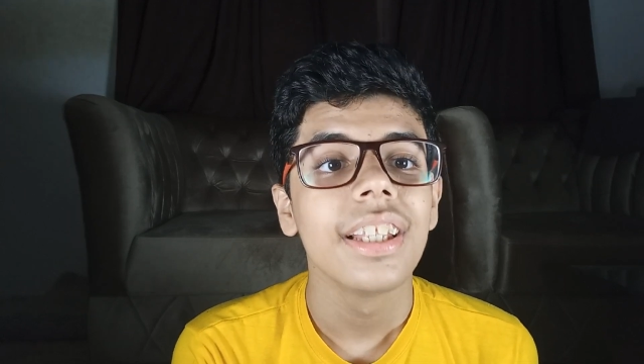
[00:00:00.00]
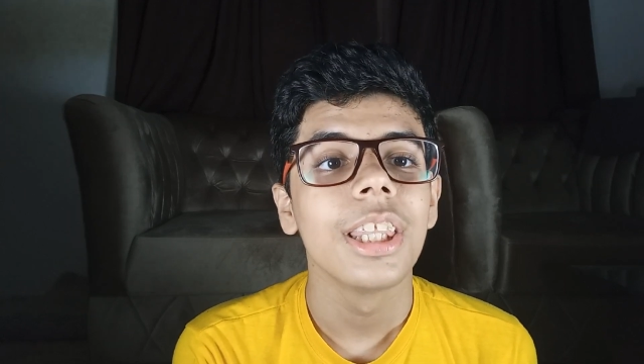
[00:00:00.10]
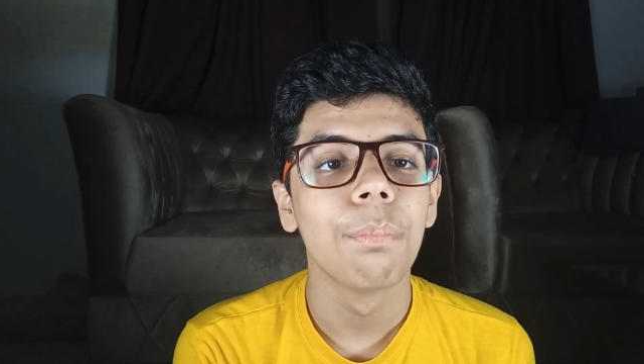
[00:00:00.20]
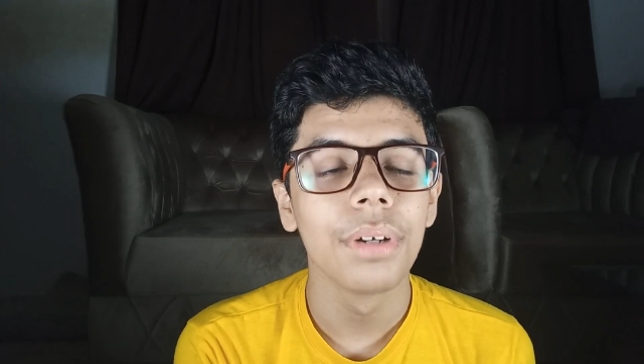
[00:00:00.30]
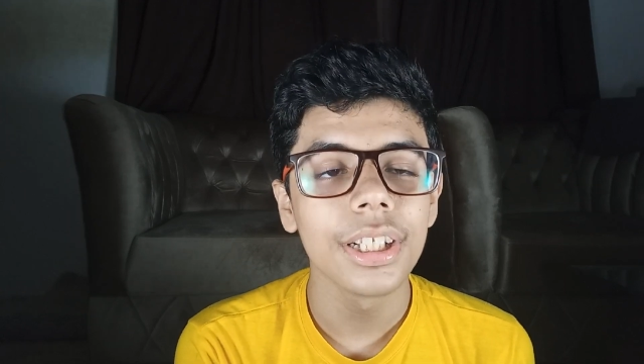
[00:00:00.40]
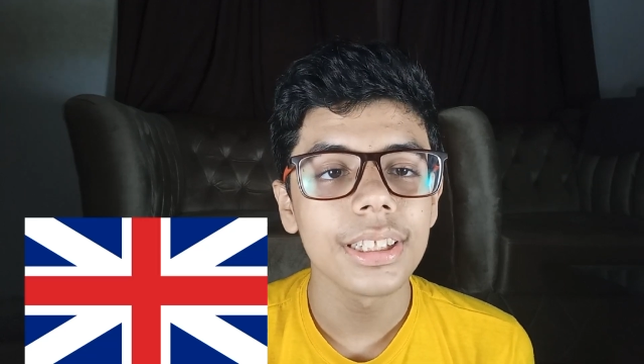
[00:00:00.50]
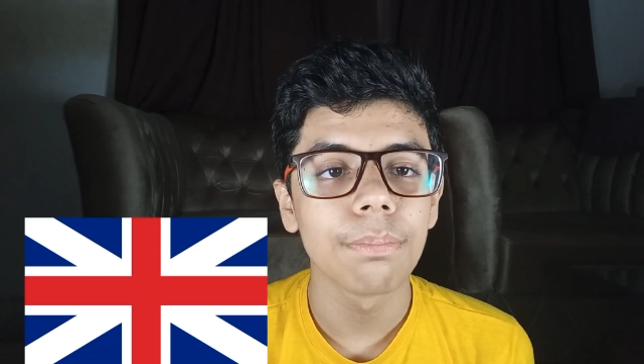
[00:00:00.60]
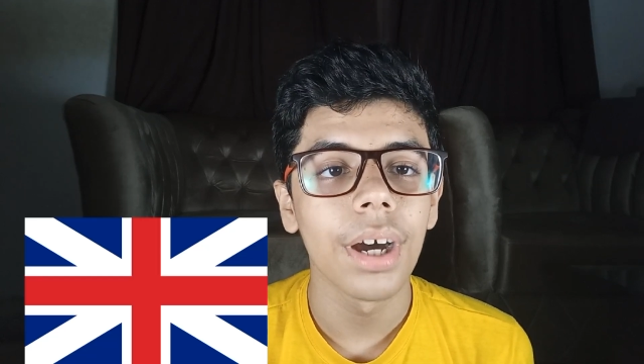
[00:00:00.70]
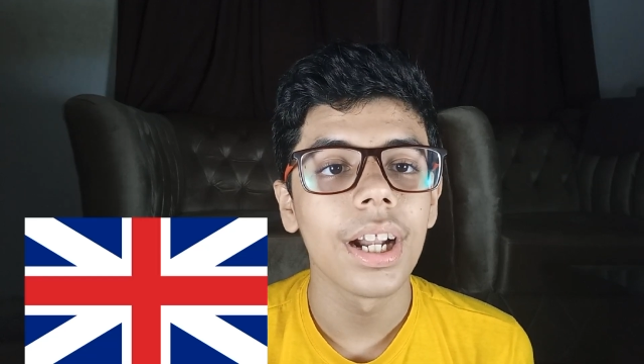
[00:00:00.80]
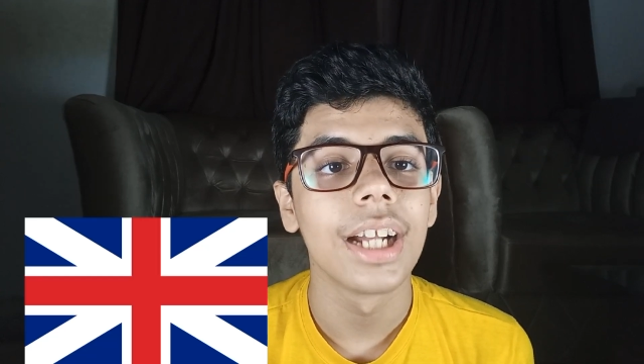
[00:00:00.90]
the British
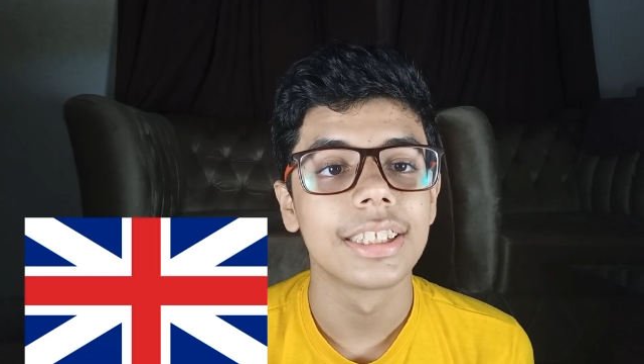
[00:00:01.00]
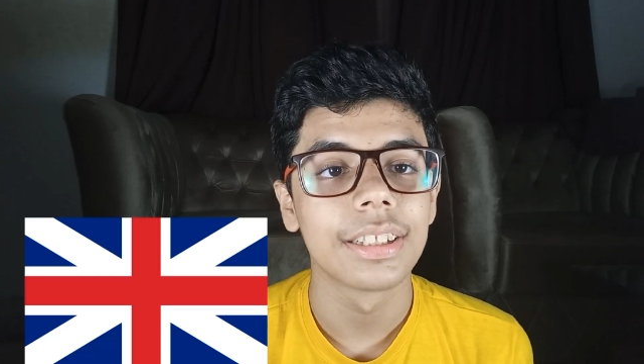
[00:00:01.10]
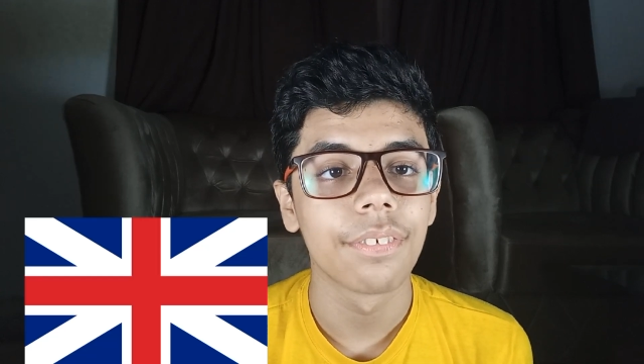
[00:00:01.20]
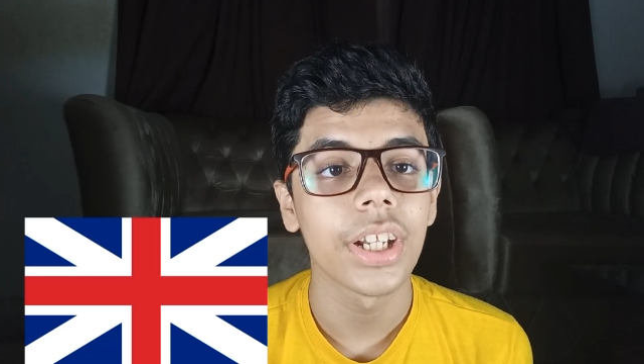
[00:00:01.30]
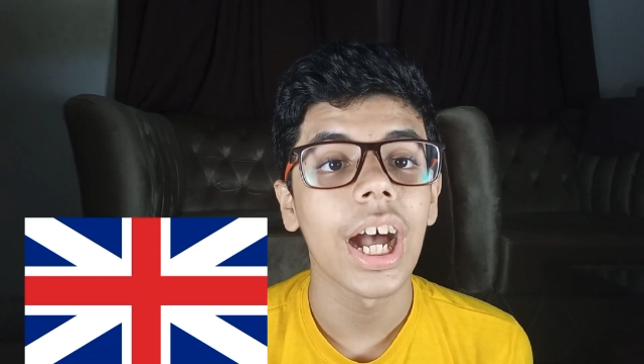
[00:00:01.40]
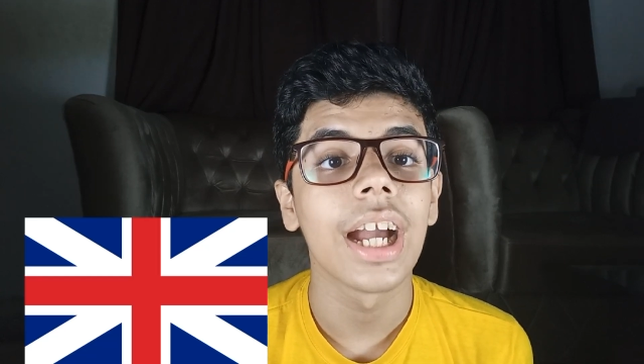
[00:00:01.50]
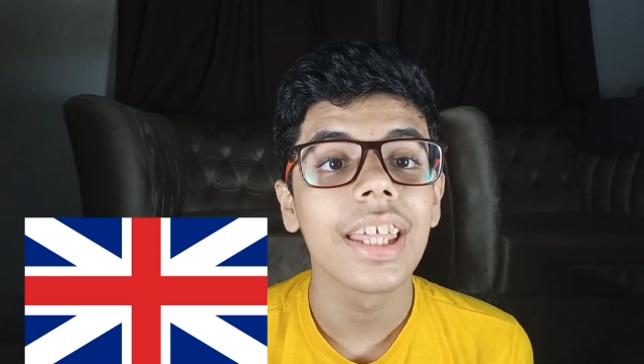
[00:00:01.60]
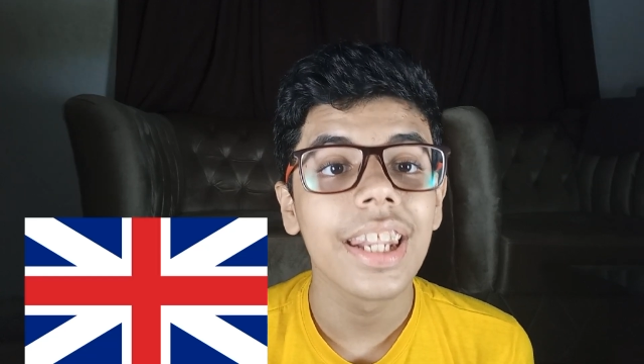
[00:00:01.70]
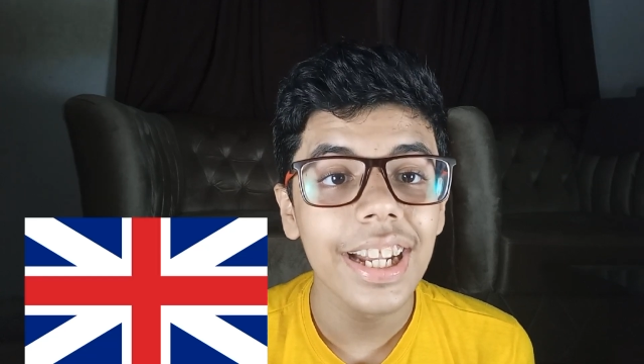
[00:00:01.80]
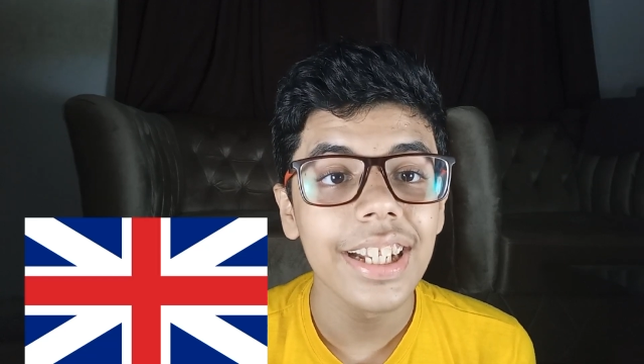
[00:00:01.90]
Empire had suffered a
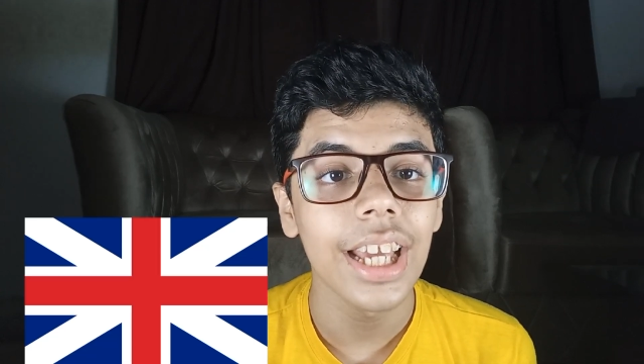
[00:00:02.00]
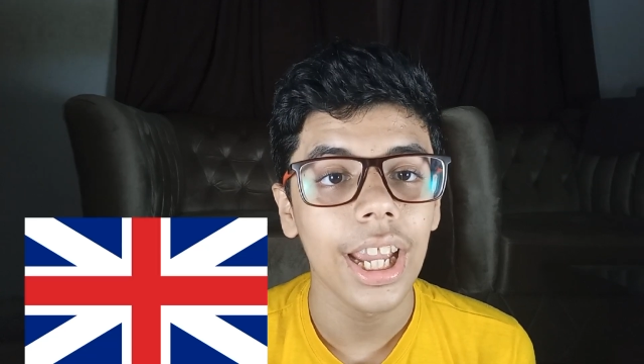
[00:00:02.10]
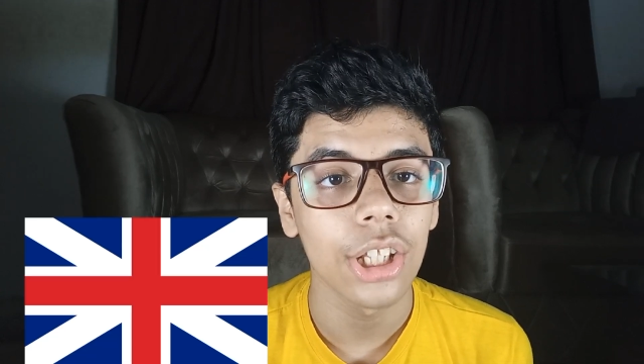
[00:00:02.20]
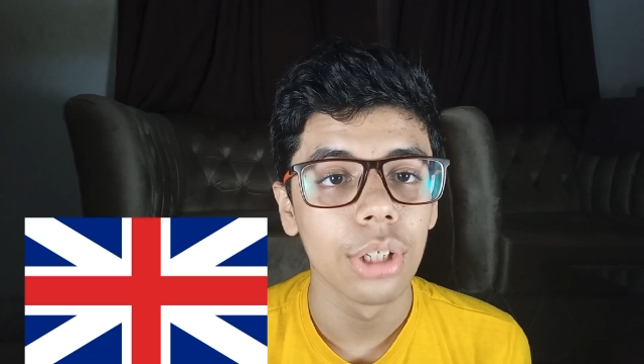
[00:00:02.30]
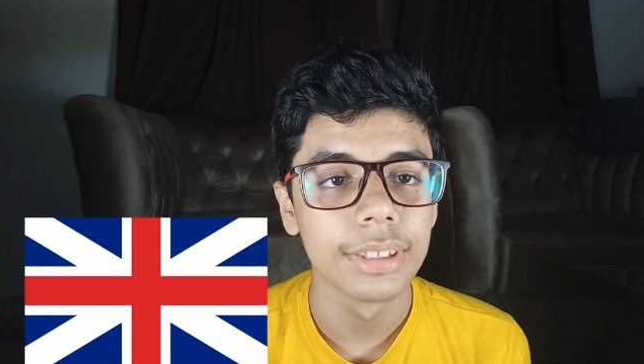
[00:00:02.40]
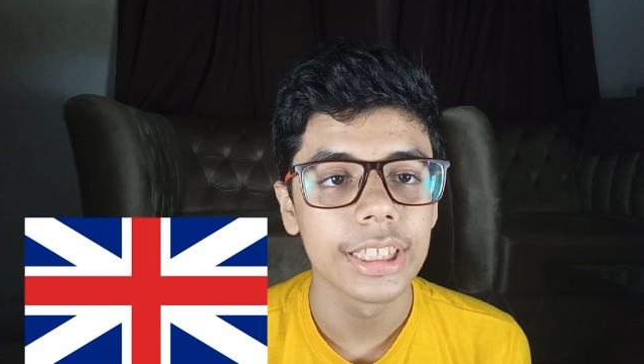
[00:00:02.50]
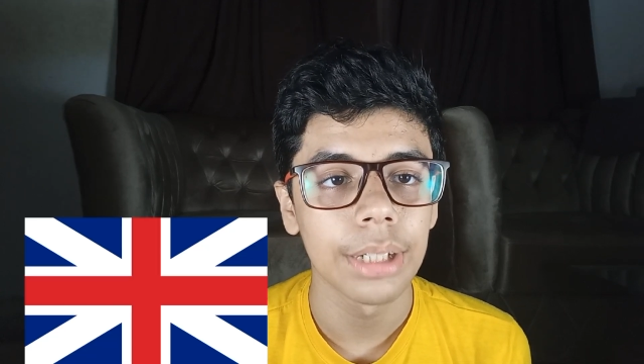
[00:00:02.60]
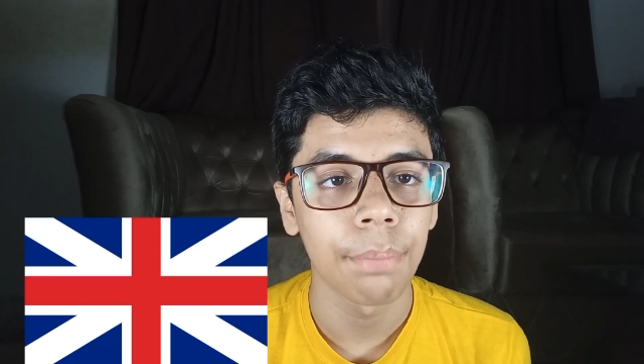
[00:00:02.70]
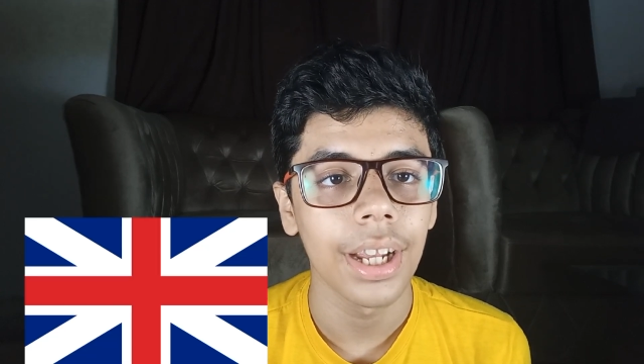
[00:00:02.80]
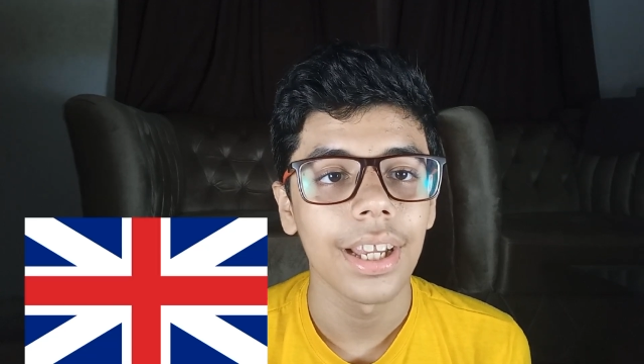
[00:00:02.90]
great economic
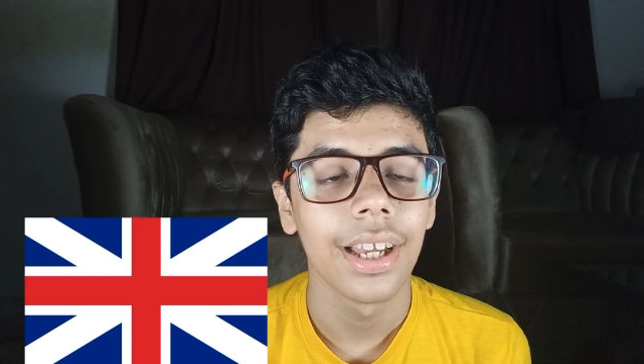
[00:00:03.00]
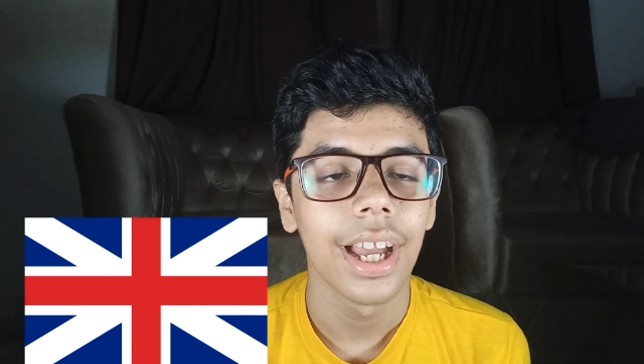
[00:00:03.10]
setback